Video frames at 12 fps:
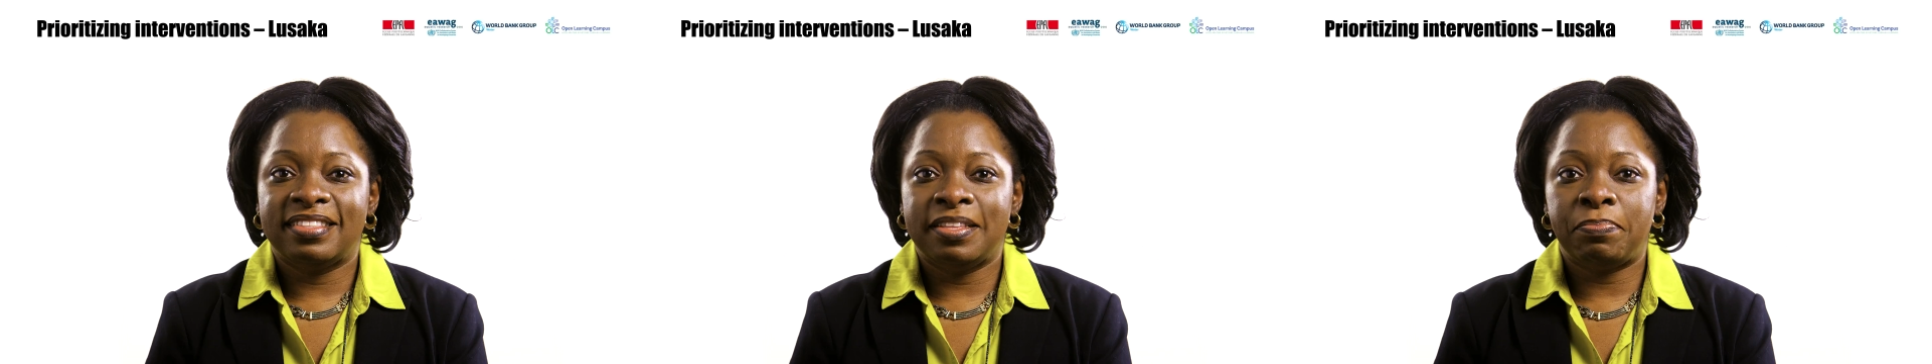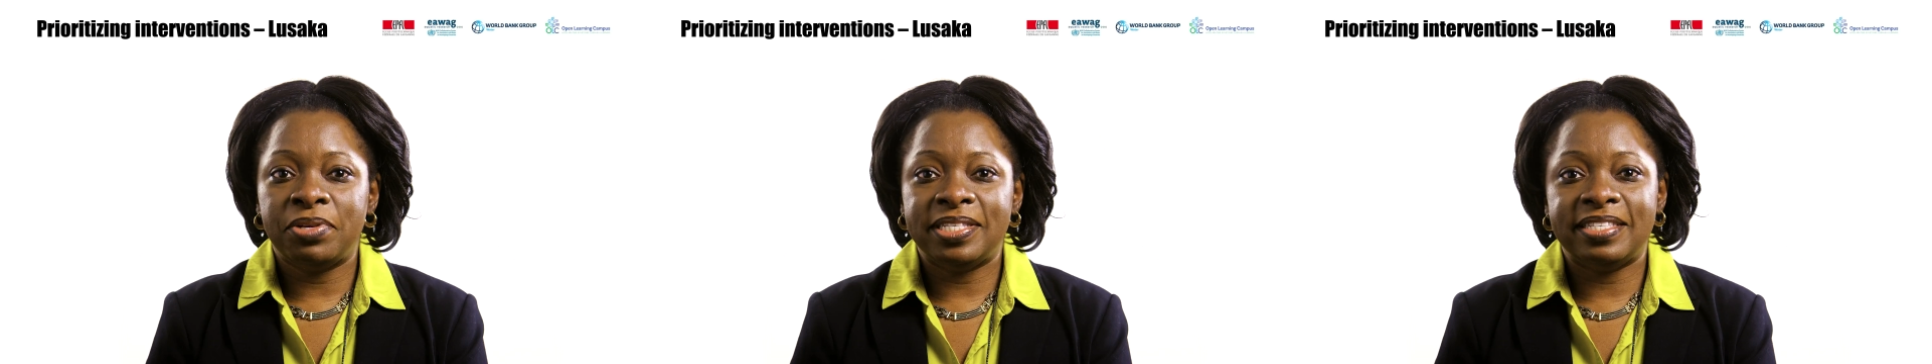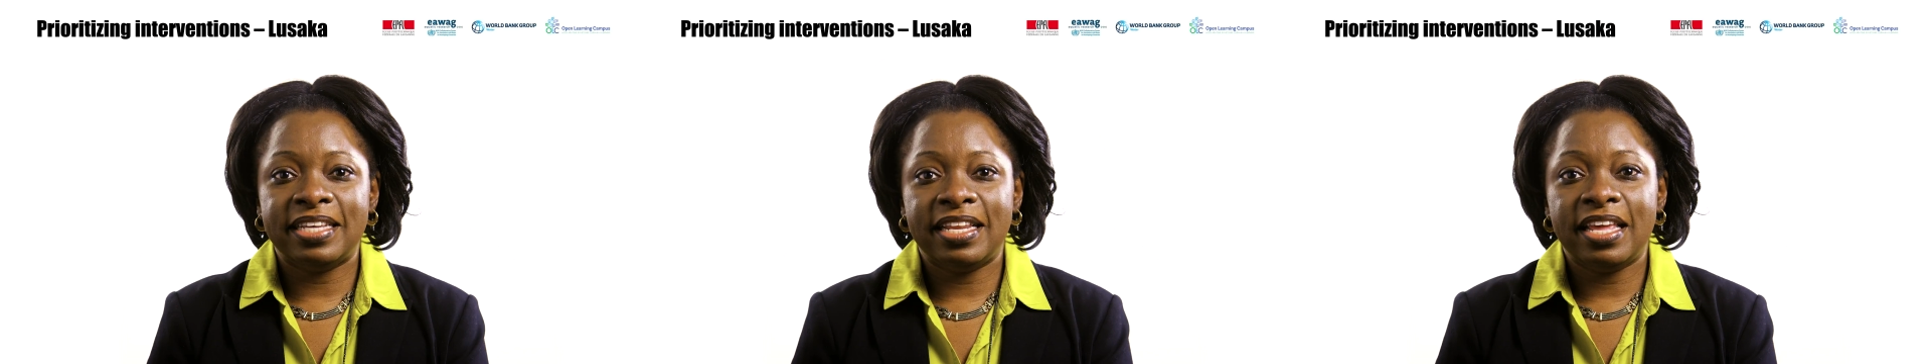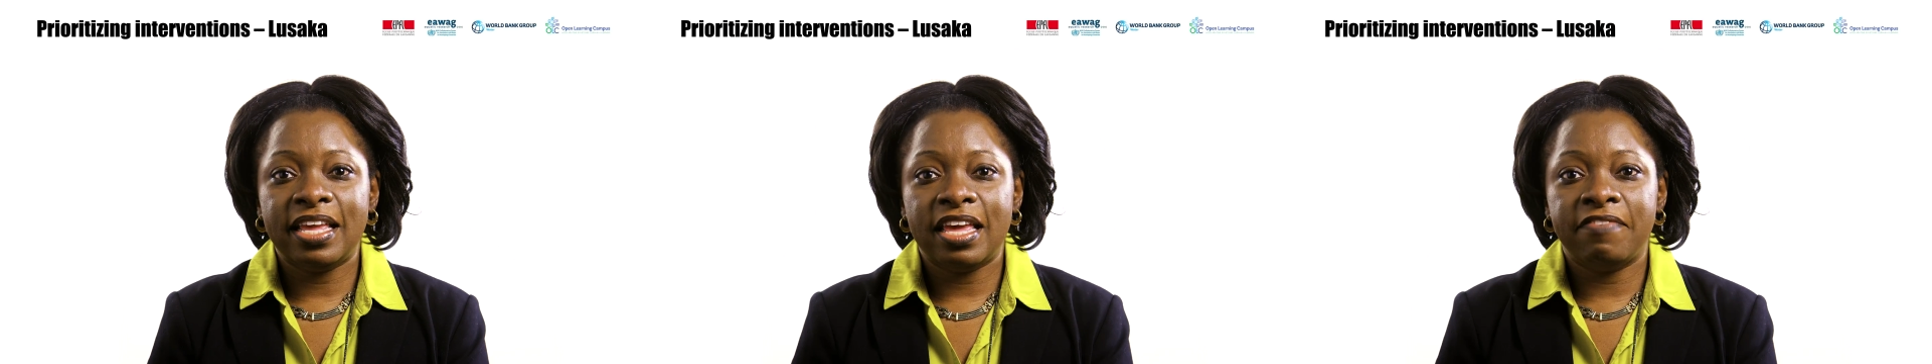The
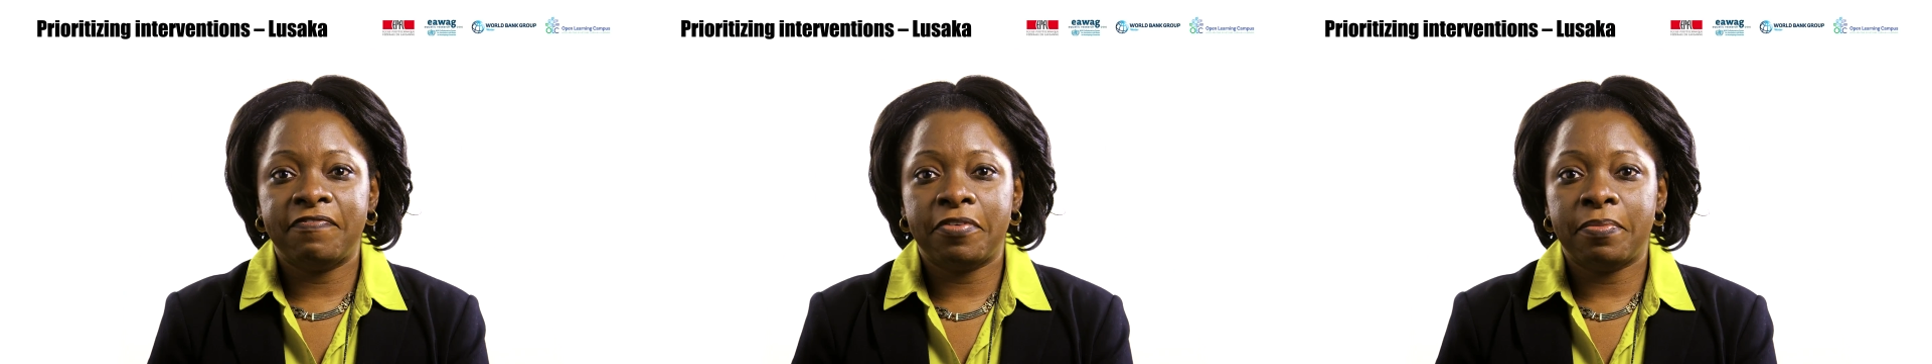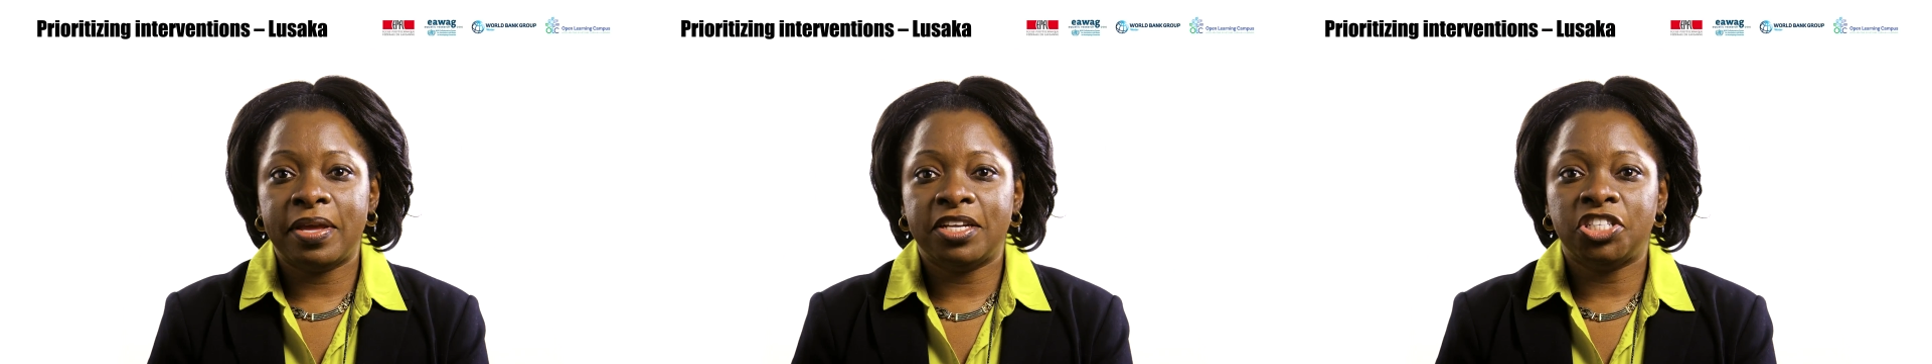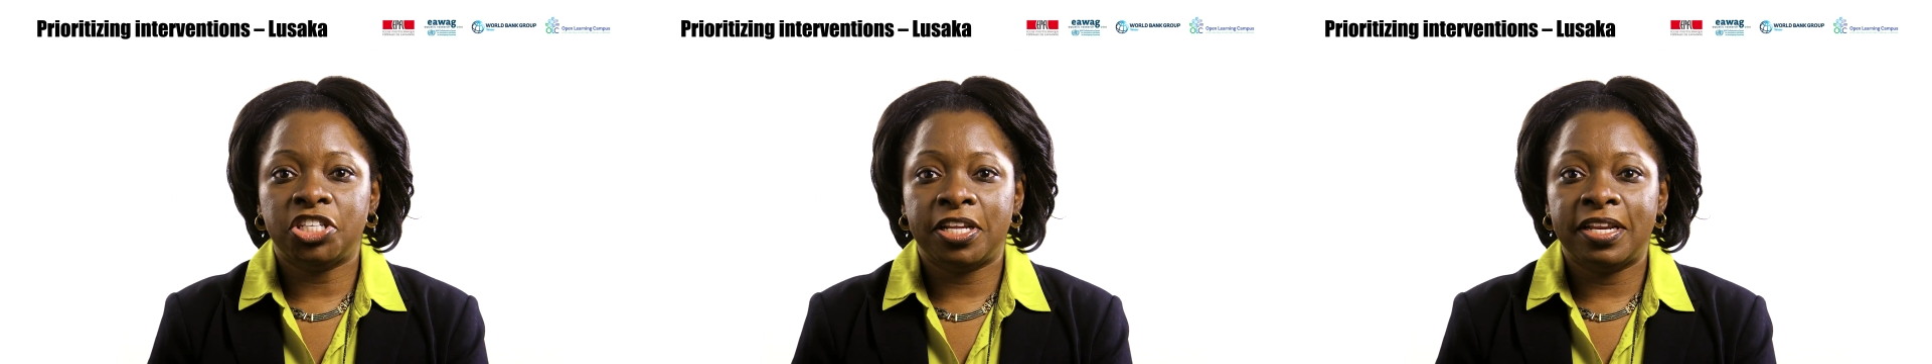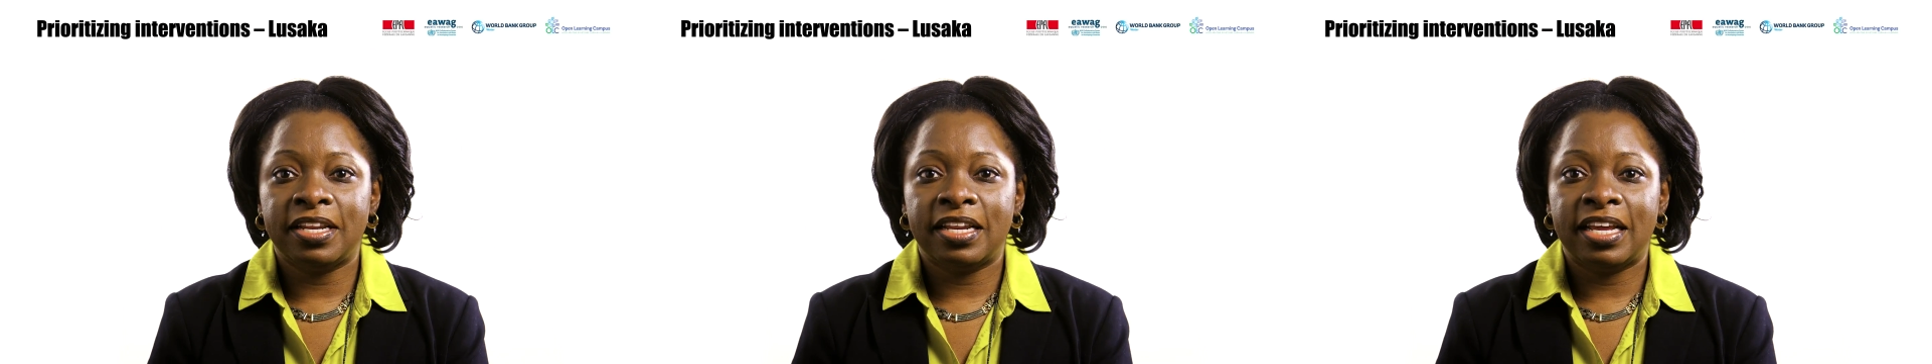preceding
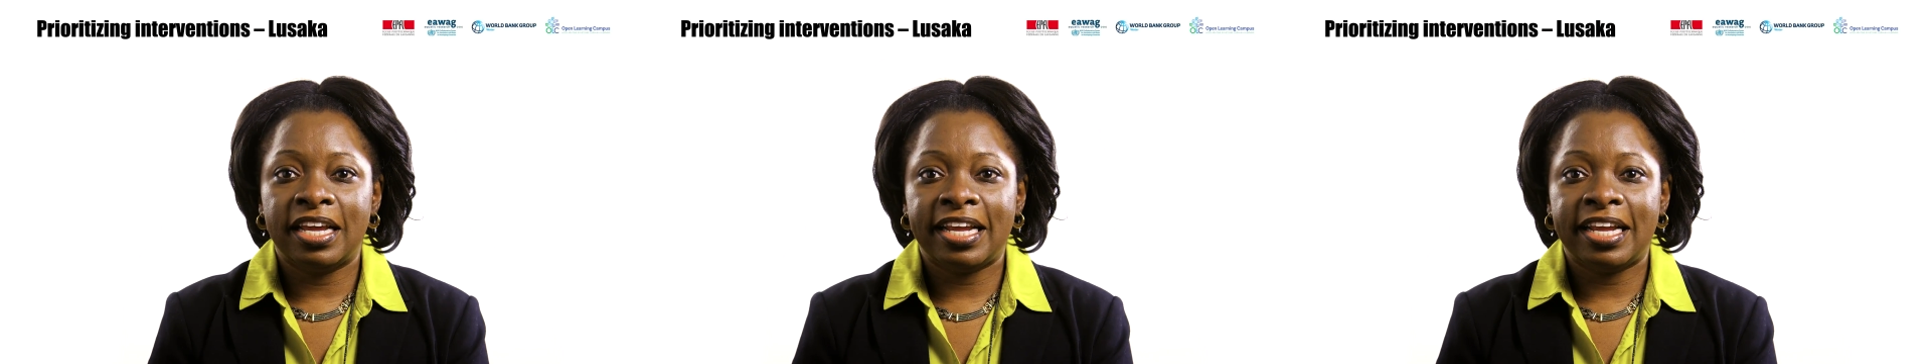information